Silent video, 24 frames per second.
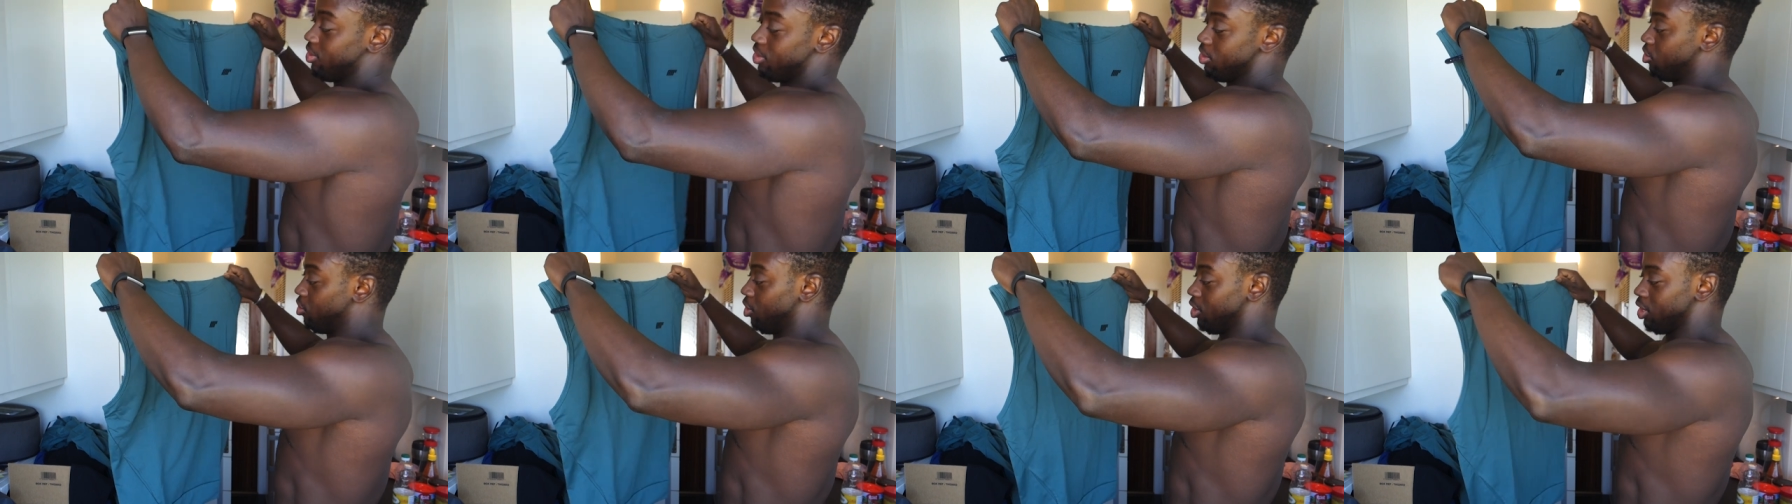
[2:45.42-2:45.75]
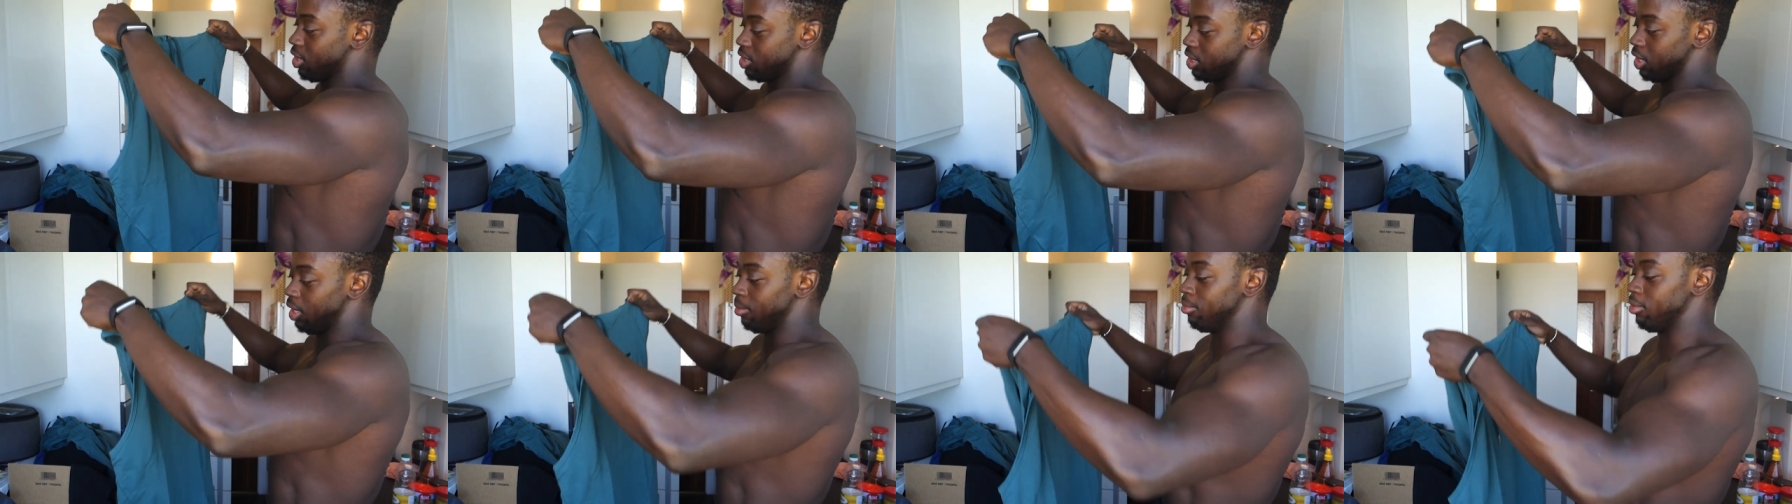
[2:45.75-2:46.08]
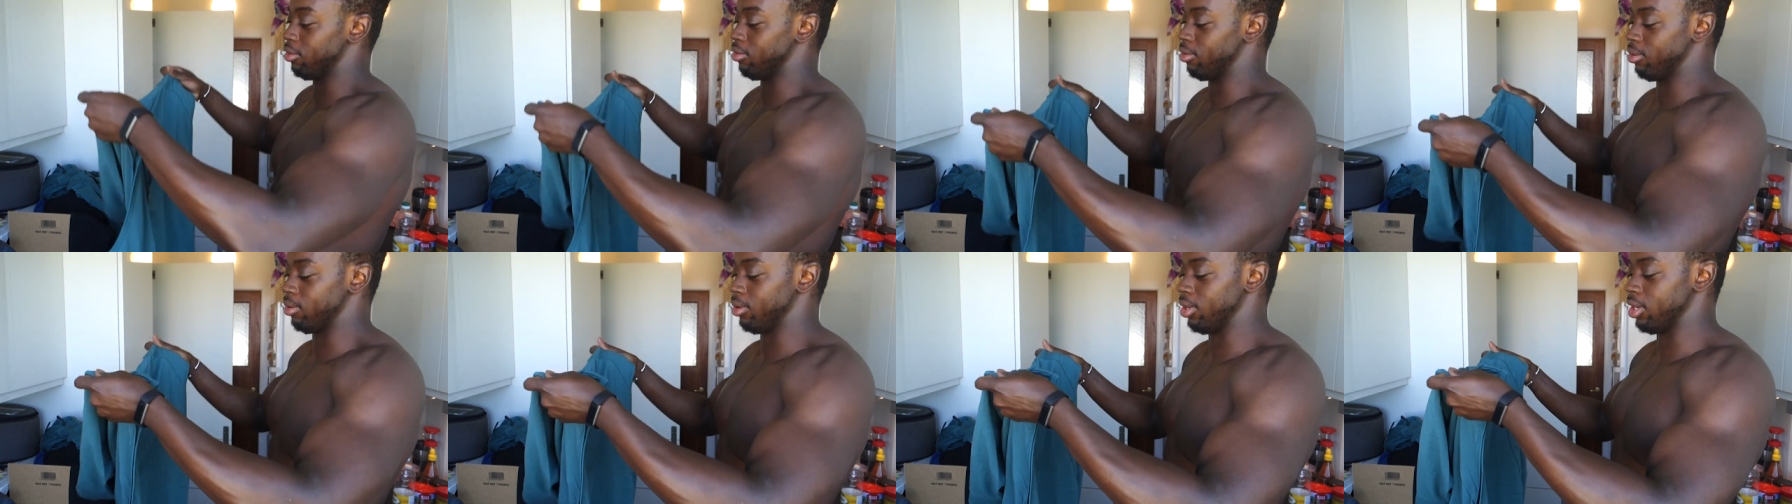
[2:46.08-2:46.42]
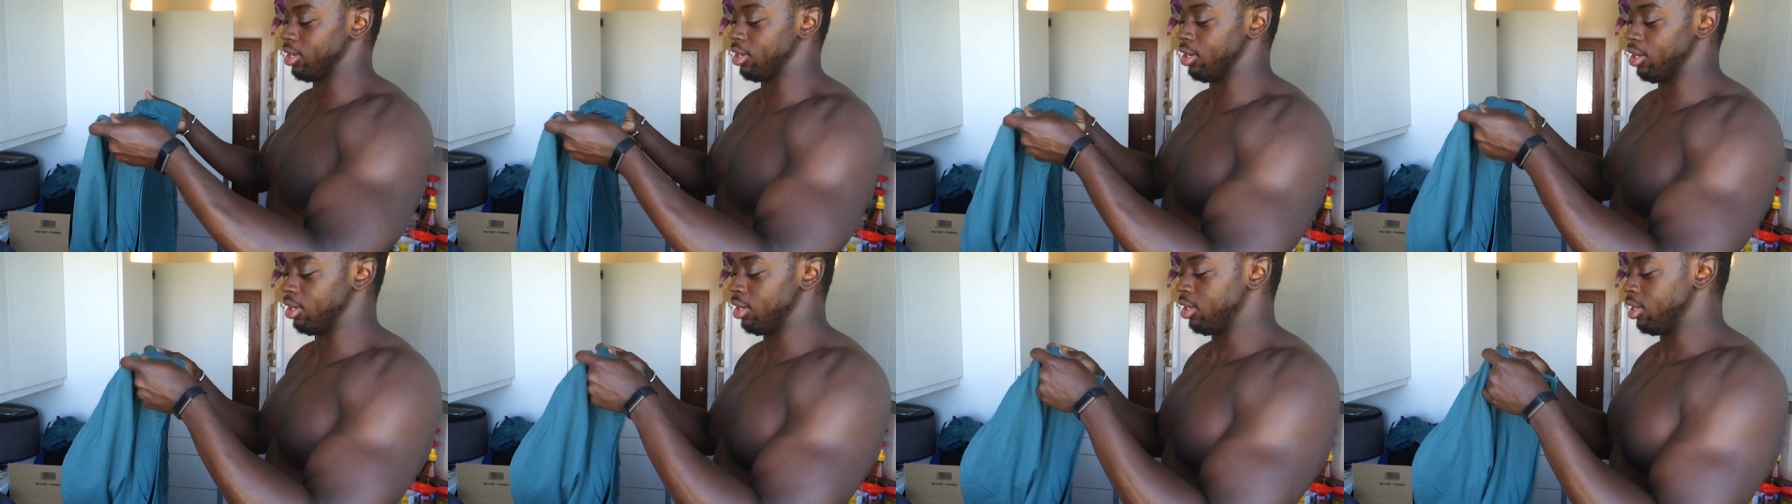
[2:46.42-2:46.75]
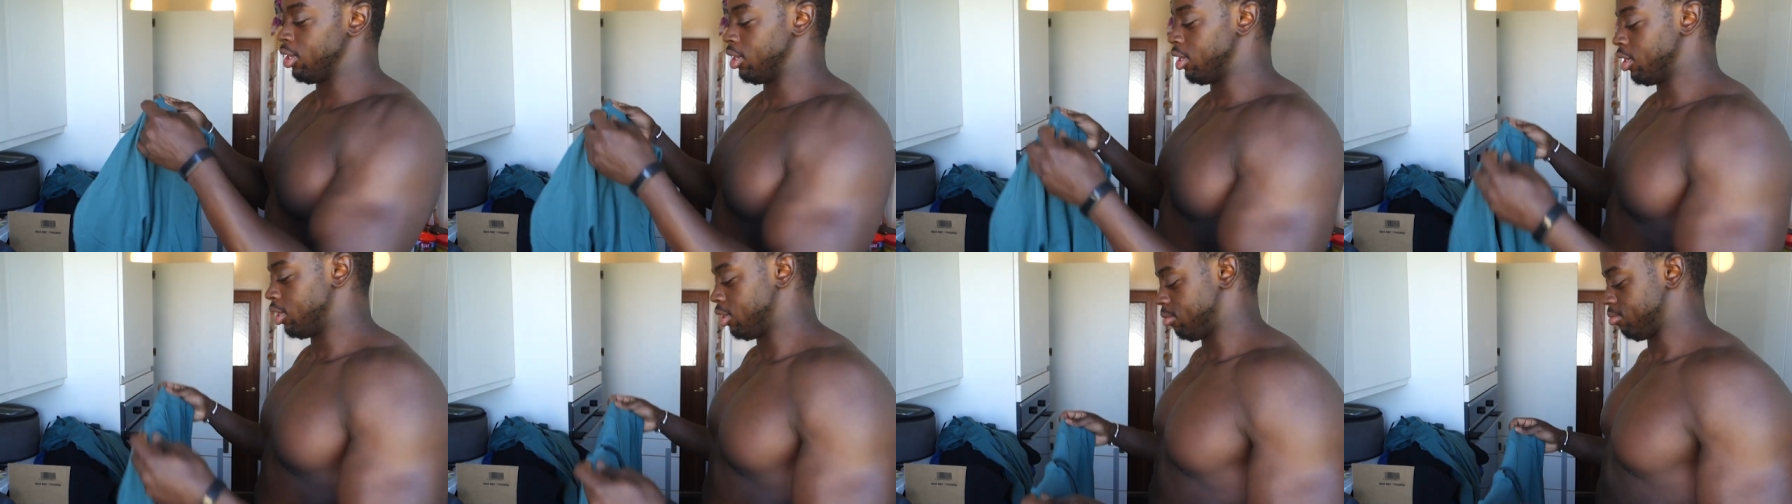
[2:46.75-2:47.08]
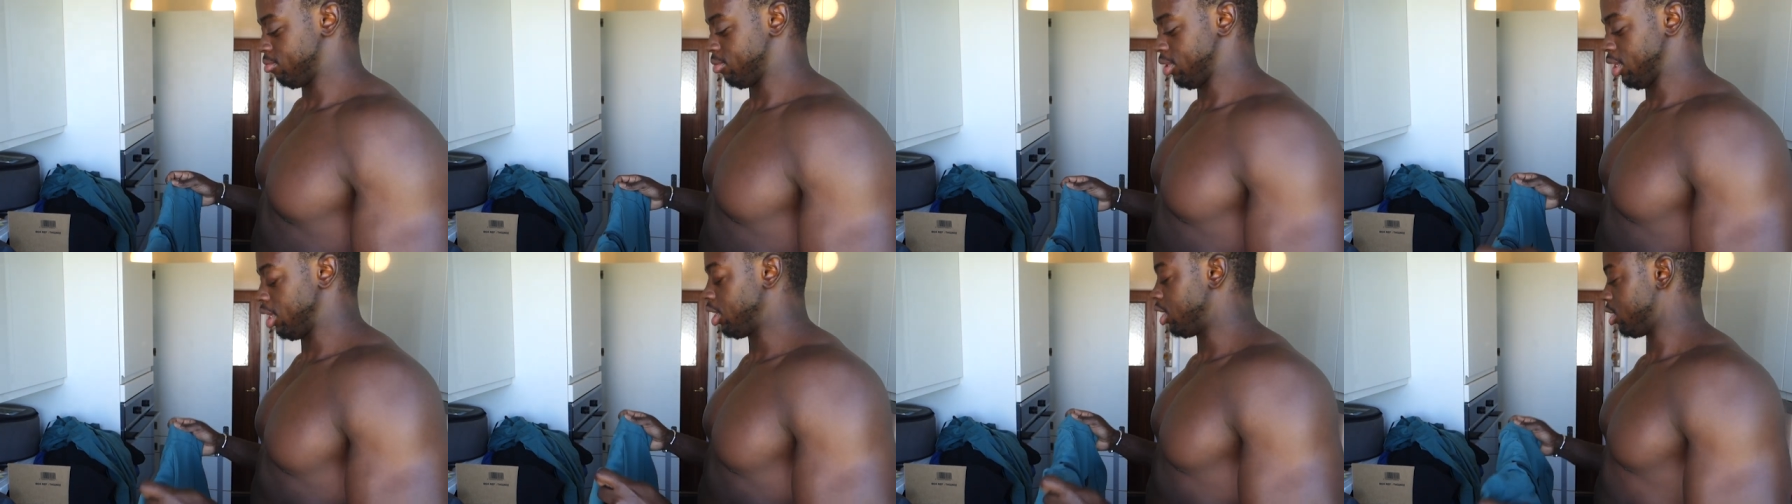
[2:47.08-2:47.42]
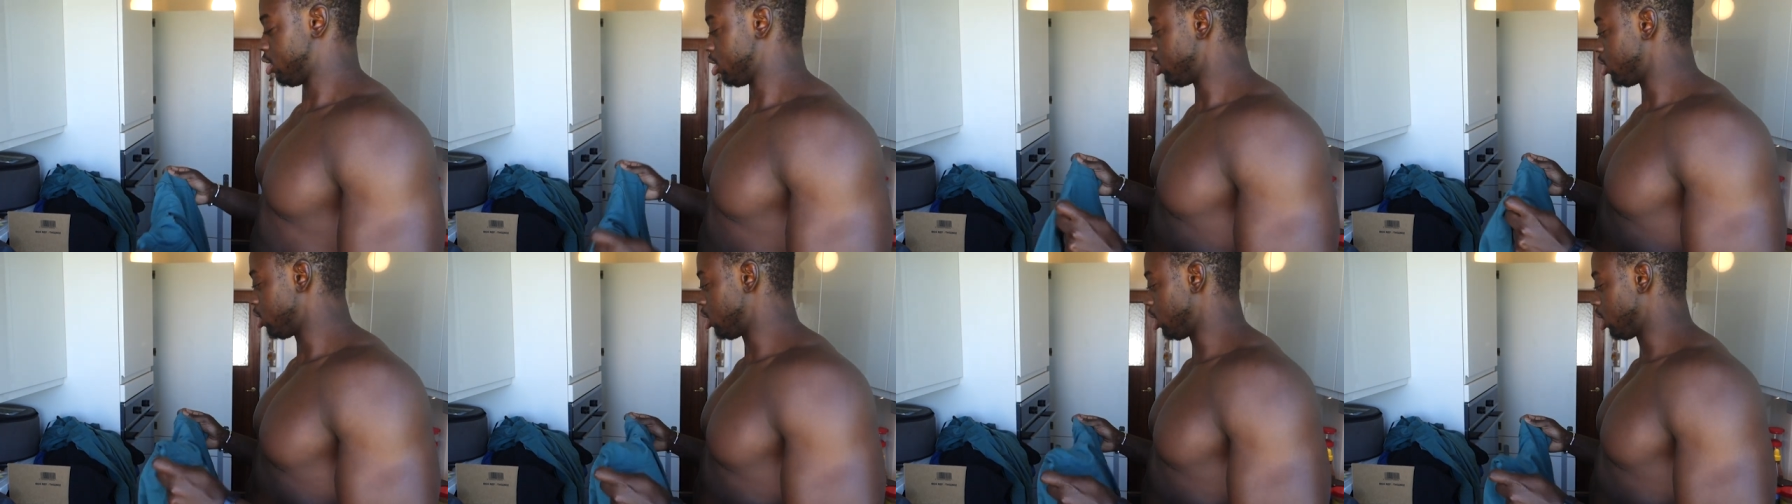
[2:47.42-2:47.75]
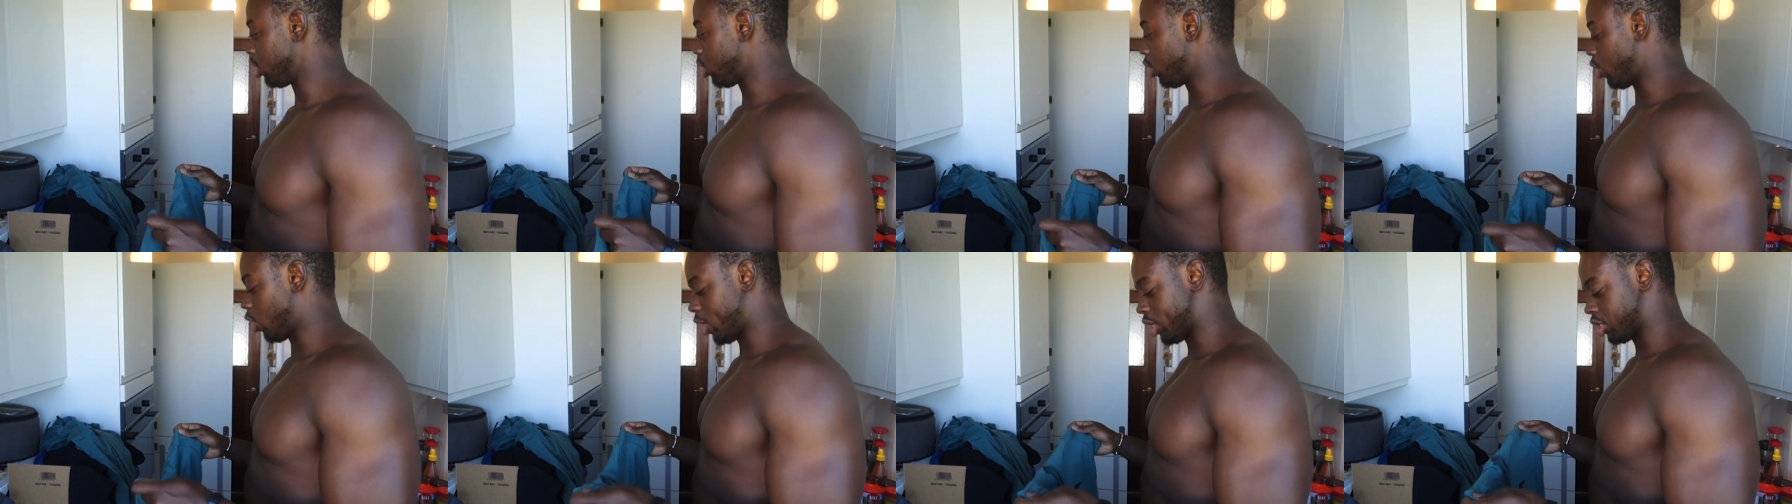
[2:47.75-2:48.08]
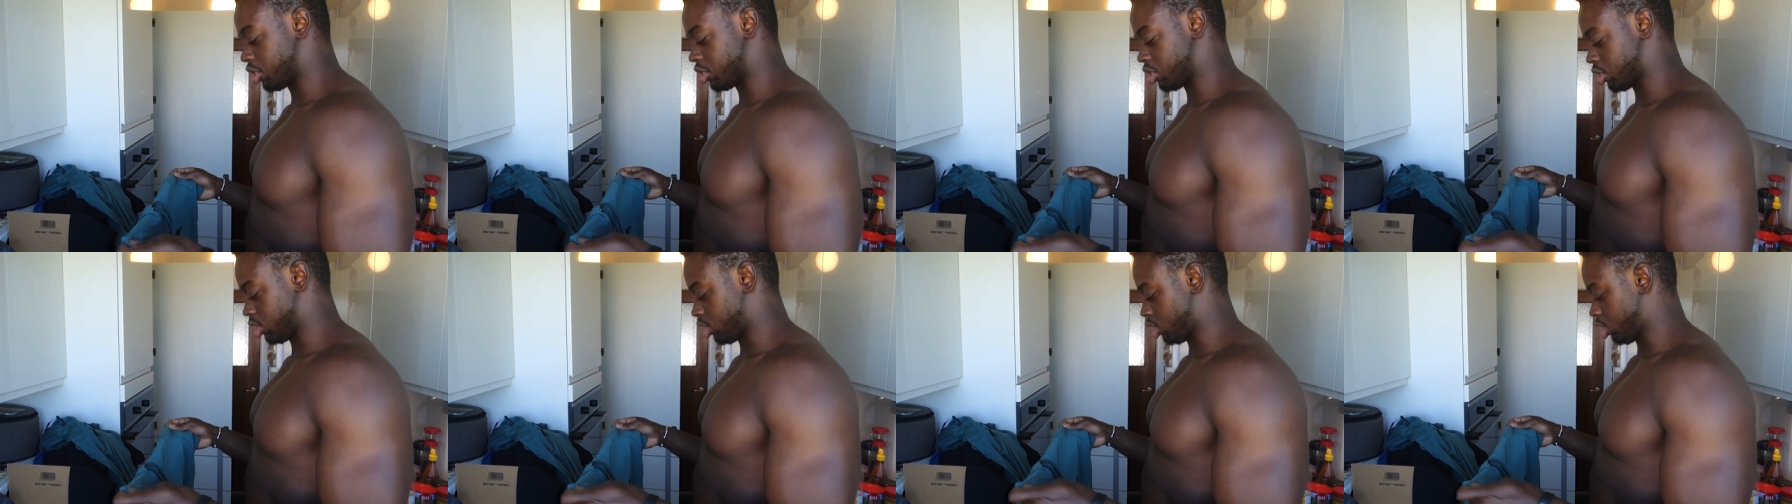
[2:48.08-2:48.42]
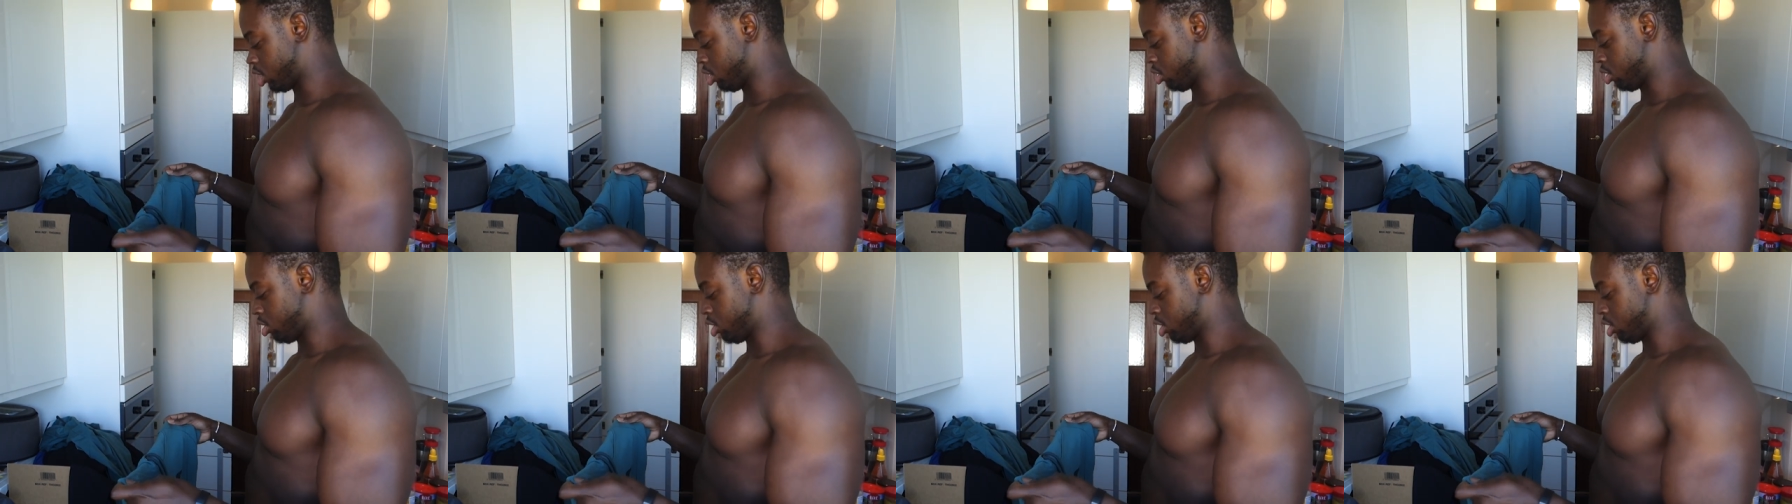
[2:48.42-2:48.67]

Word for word: during the summer or whatnot. But yeah, nice,